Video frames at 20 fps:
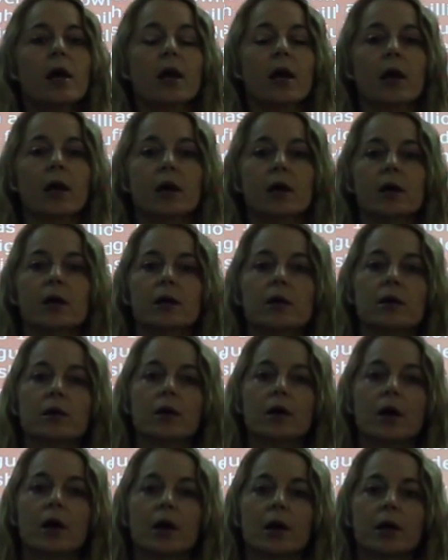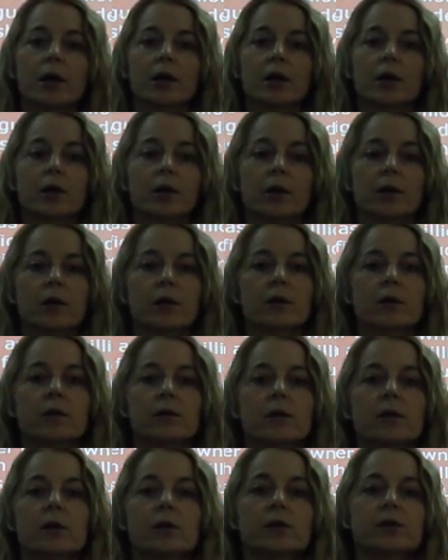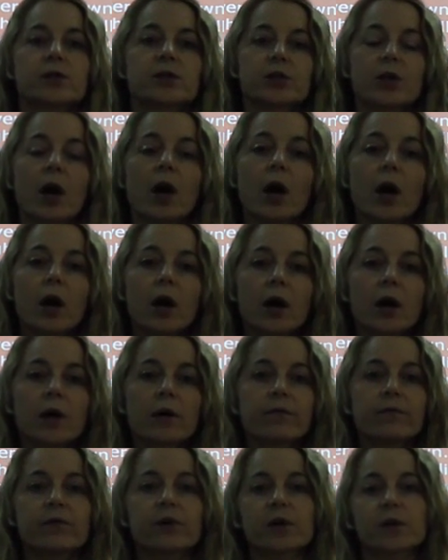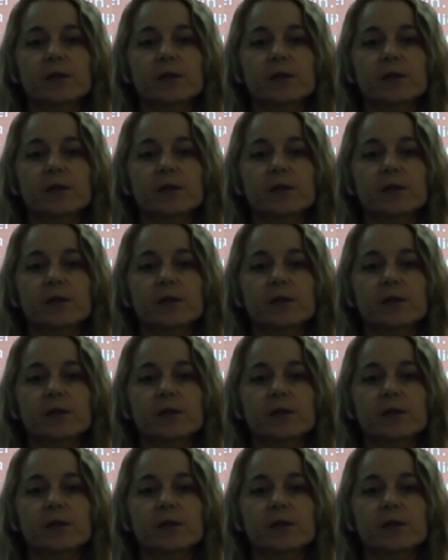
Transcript: and I saw, for